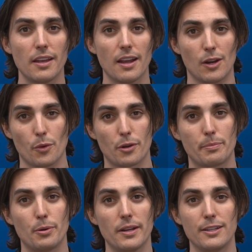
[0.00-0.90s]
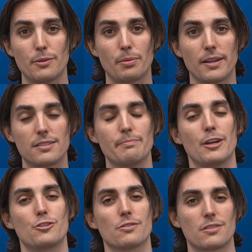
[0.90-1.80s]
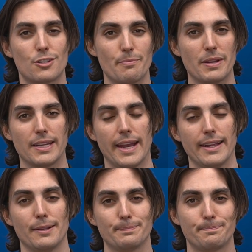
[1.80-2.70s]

in order to put into place measures to mitigate it.